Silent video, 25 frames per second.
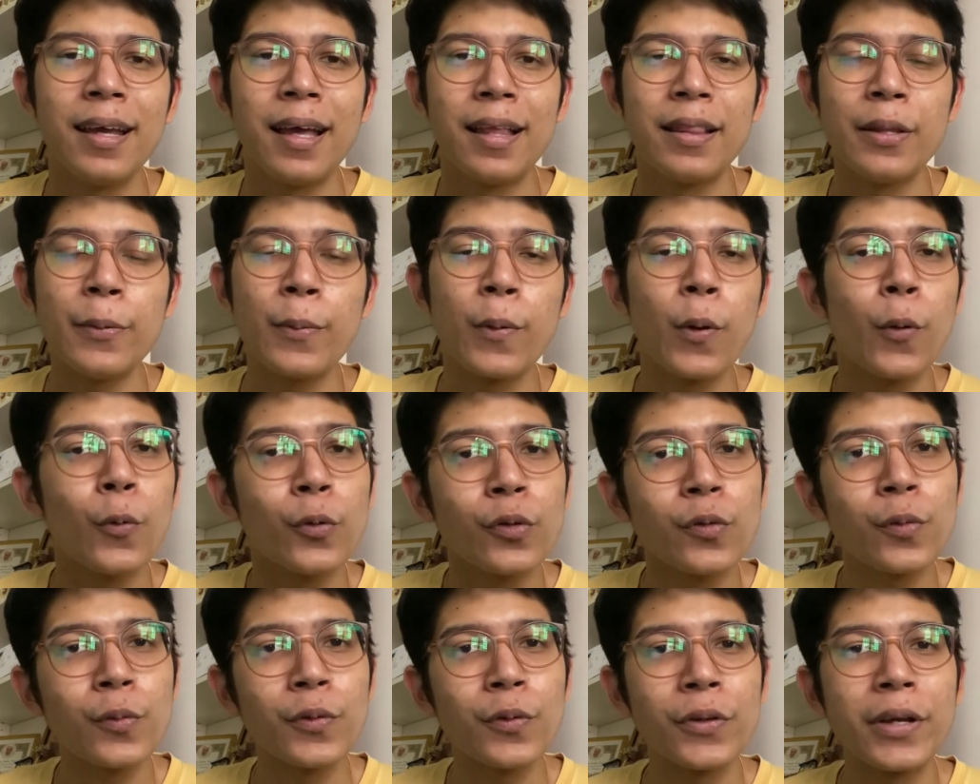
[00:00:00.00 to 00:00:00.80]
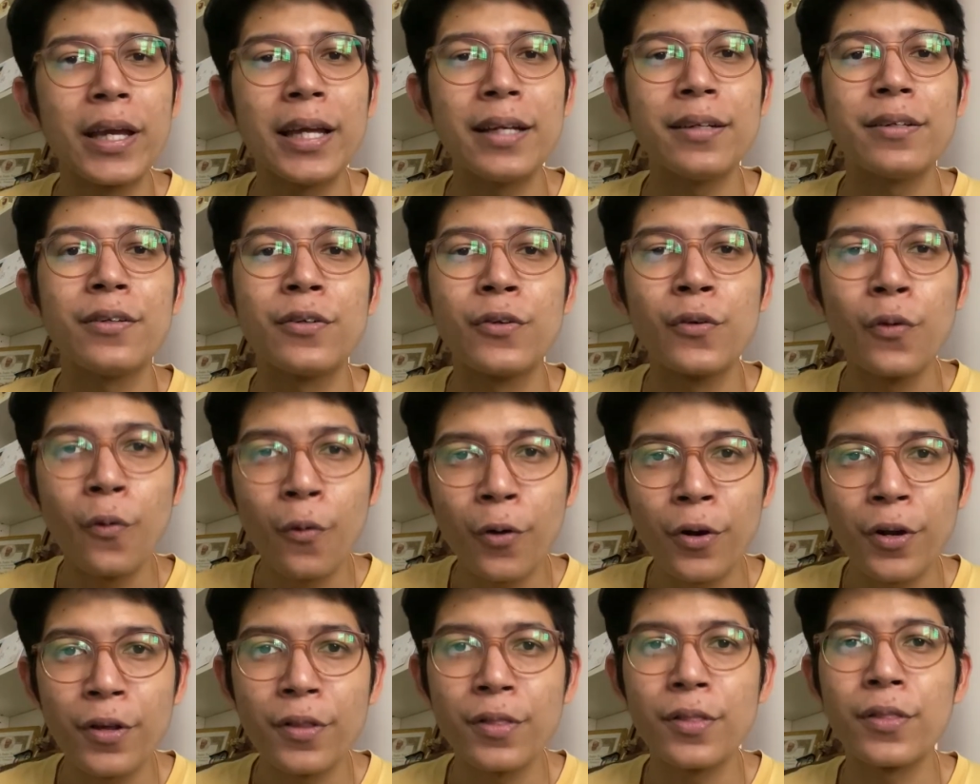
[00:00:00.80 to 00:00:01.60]
They were also located
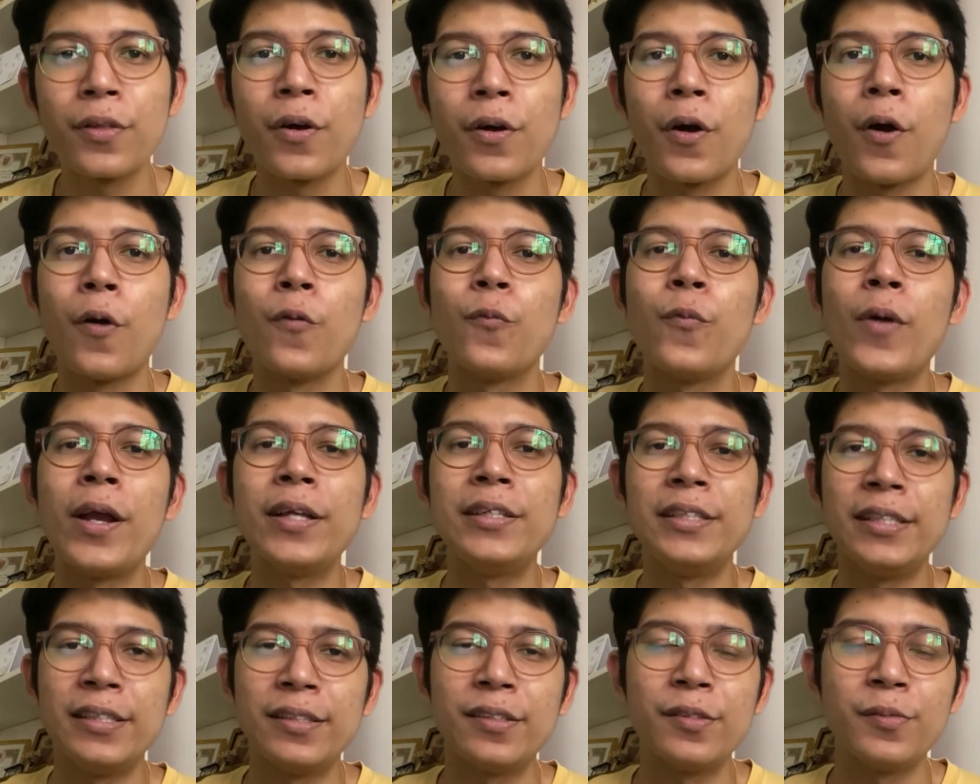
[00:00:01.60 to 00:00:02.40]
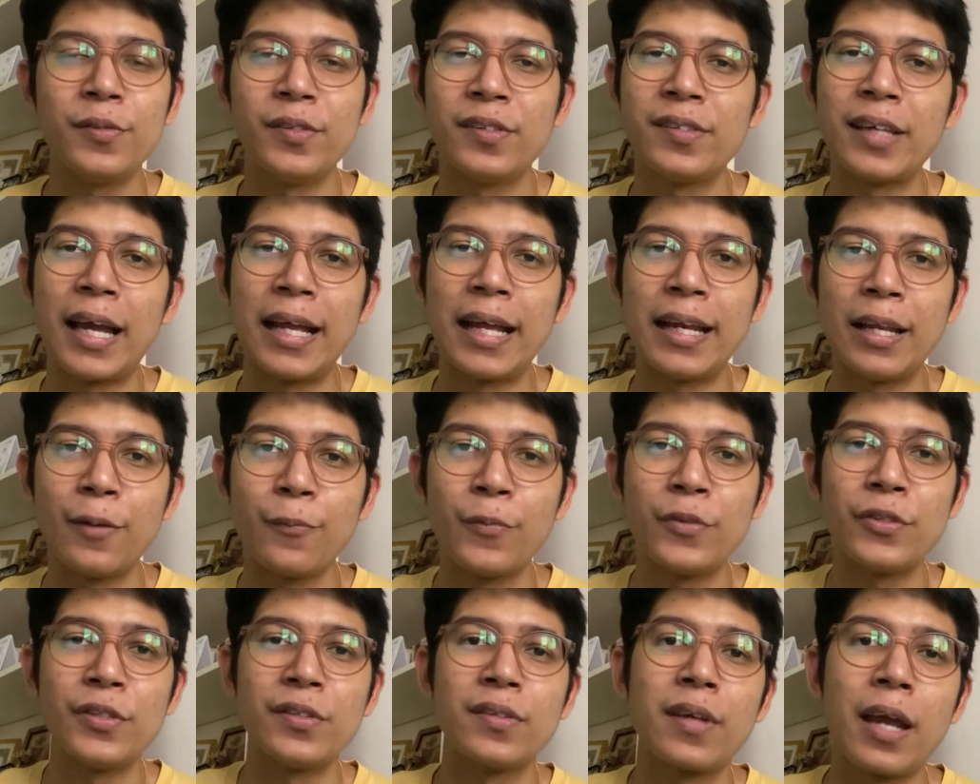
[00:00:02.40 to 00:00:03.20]
north of where Jesus resided,
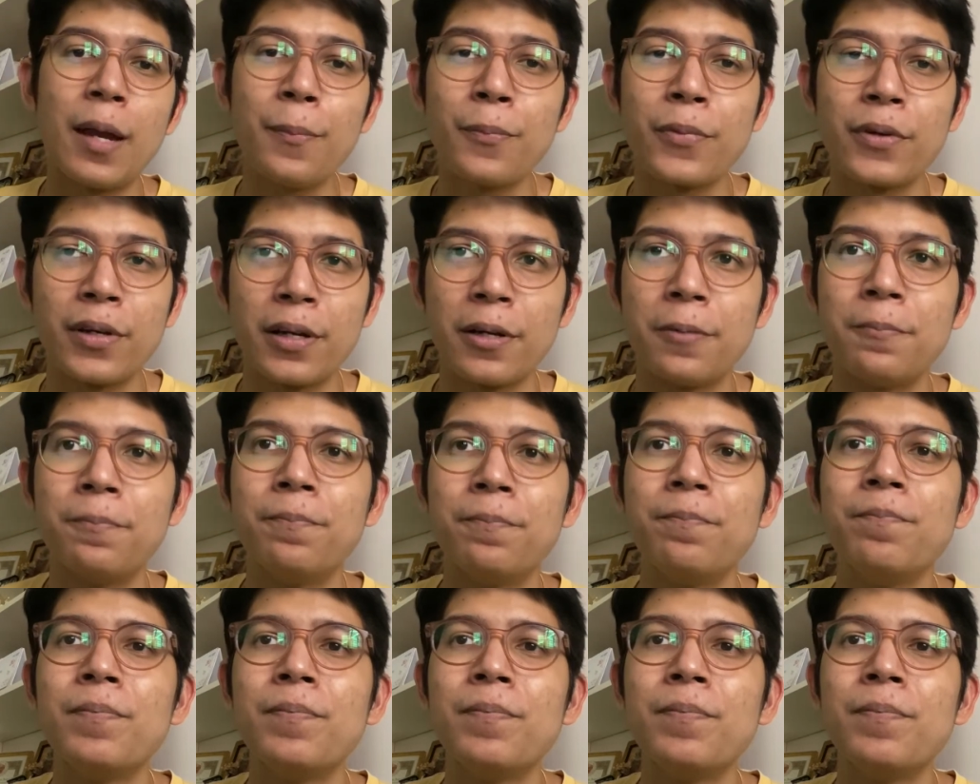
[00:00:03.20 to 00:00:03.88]
which is Capernaum.